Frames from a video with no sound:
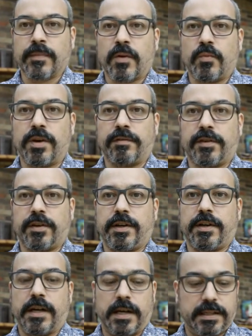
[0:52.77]

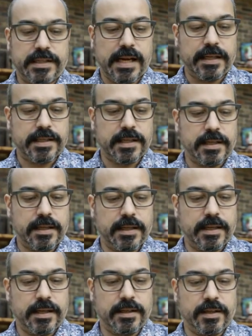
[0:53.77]
River delta,
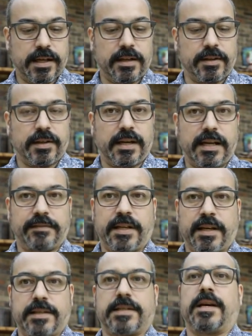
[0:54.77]
and again on the
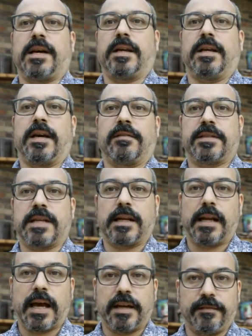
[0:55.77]
left-hand side you have a
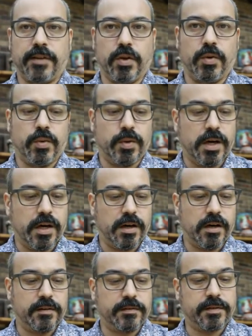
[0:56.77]
satellite view
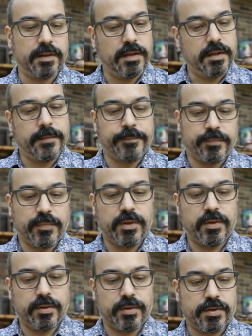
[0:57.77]
of,
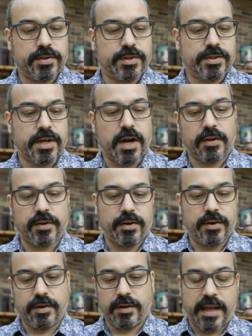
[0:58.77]
you know, the
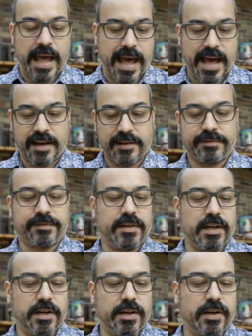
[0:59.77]
southern half
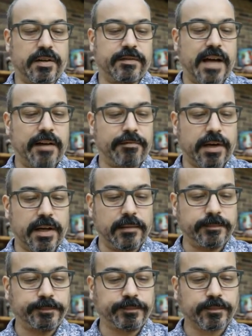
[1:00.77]
of
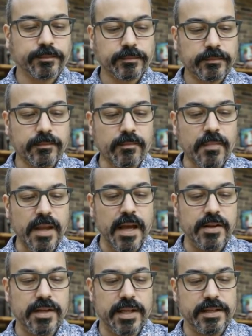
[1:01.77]
Africa.
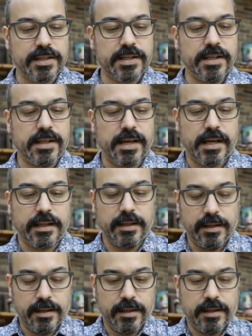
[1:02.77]
And you can see that
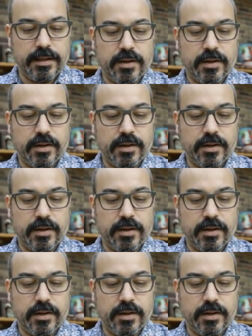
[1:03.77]
the